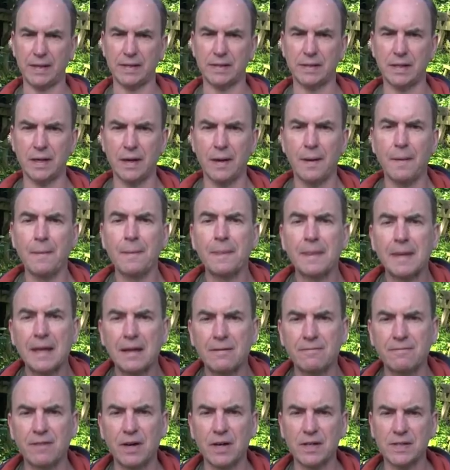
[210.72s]
is.
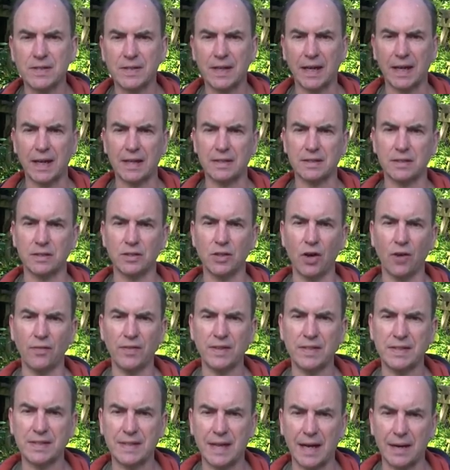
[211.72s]
First thing, as a
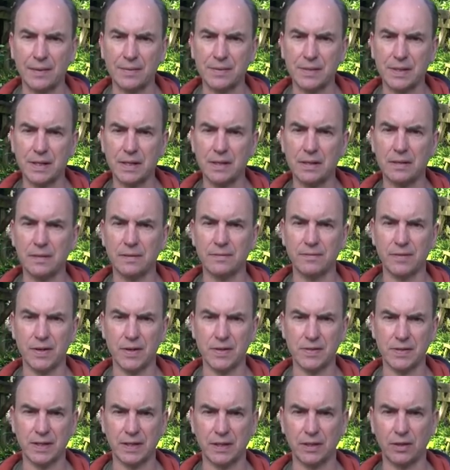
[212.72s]
novice dowser,
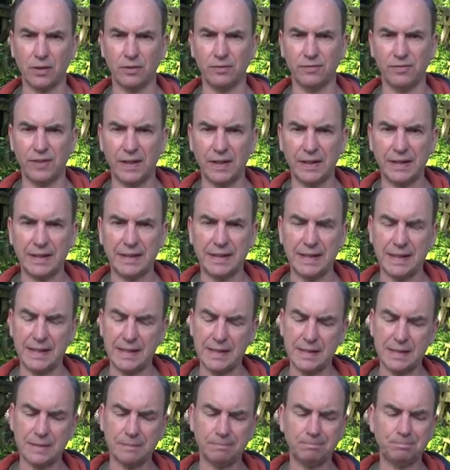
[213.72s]
first thing you'll find
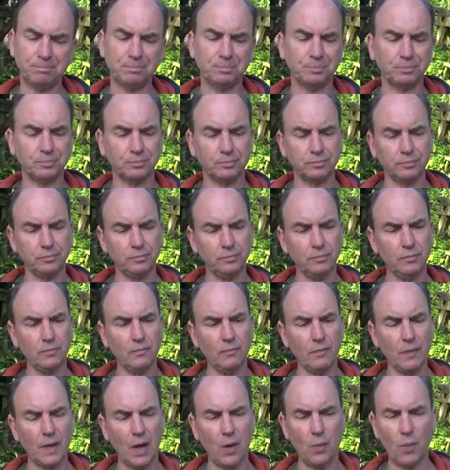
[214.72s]
is
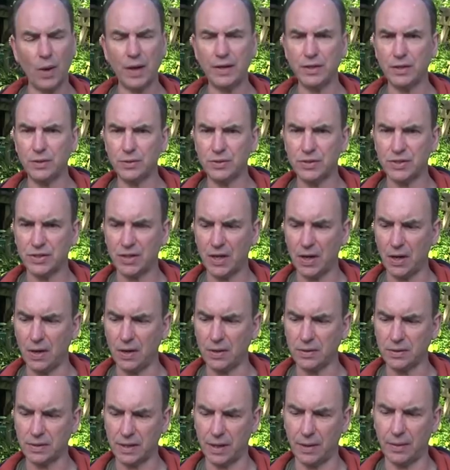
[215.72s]
when you
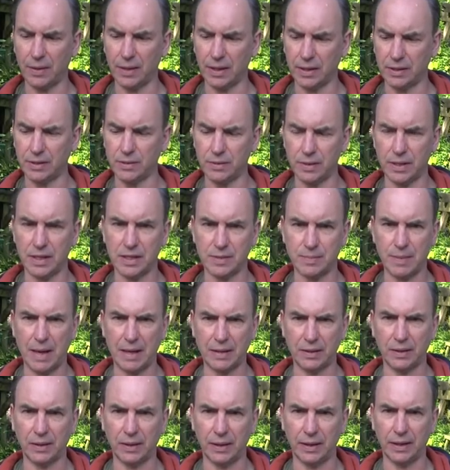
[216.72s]
start, now I'm going to do these
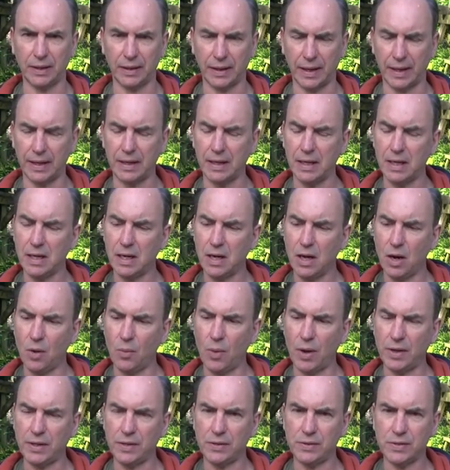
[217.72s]
manually, okay?
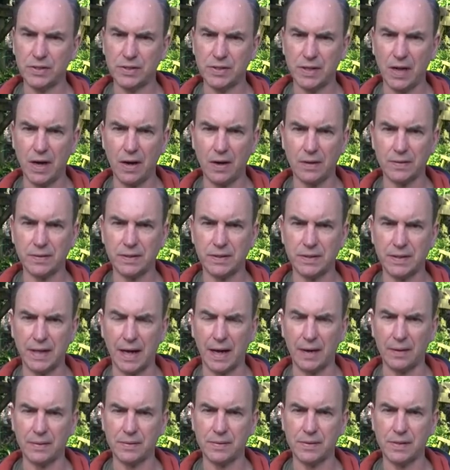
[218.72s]
when you start to
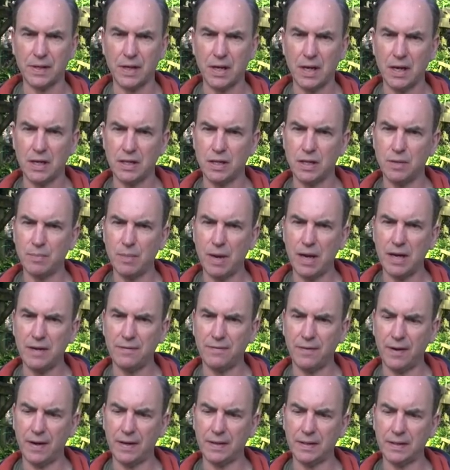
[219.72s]
dowse, you
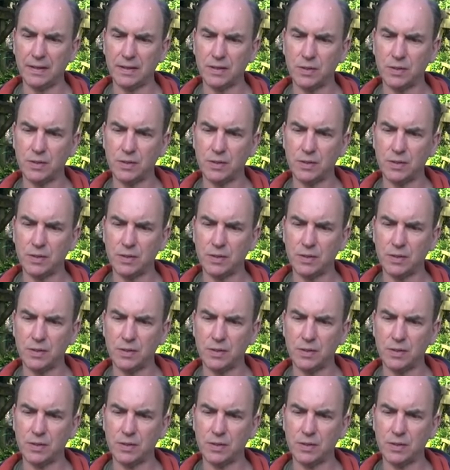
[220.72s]
may find